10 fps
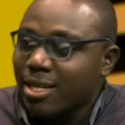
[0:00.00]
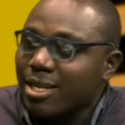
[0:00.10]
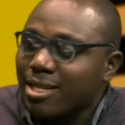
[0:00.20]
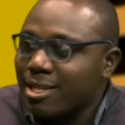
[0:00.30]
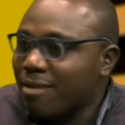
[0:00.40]

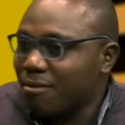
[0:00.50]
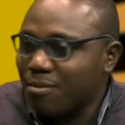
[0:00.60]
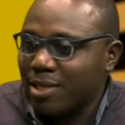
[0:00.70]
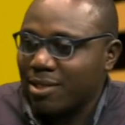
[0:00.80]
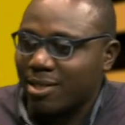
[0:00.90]
it therefore
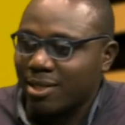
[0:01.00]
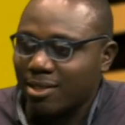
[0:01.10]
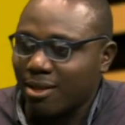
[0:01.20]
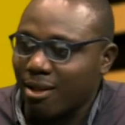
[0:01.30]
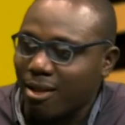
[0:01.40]
means that
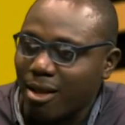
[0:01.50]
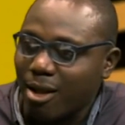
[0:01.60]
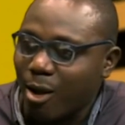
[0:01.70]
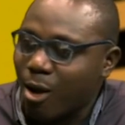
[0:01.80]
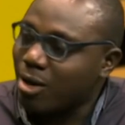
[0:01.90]

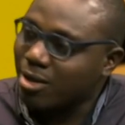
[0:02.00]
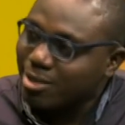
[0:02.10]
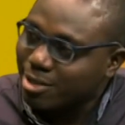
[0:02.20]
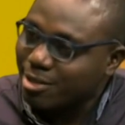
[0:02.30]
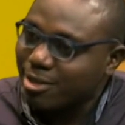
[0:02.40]
our
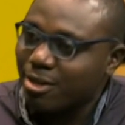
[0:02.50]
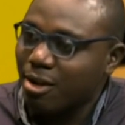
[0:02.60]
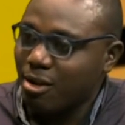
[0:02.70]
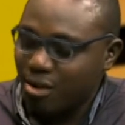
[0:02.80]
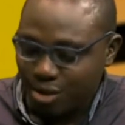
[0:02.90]
country,
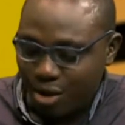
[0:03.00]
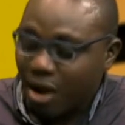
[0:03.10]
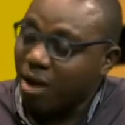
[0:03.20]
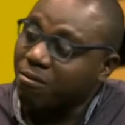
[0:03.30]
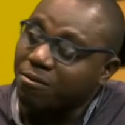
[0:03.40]

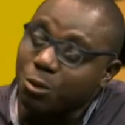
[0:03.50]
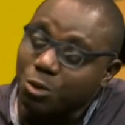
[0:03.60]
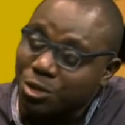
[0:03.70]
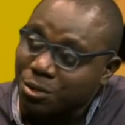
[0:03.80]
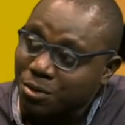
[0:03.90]
our
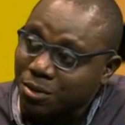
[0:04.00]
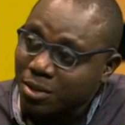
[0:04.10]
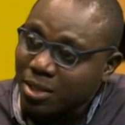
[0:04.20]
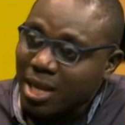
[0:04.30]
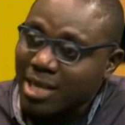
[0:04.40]
future,
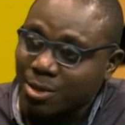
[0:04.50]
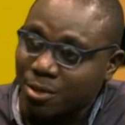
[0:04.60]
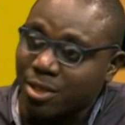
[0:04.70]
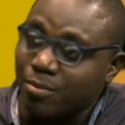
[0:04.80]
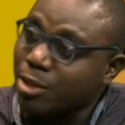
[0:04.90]
has
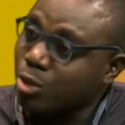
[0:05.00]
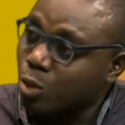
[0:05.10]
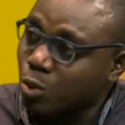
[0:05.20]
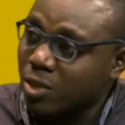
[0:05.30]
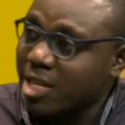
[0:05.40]
already been
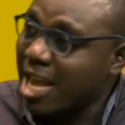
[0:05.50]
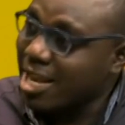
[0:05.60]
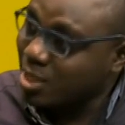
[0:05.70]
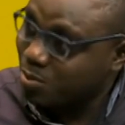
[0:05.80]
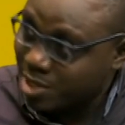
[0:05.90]
sold to the
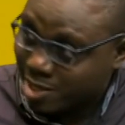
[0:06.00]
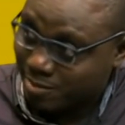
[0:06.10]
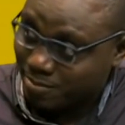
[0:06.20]
highest bidder.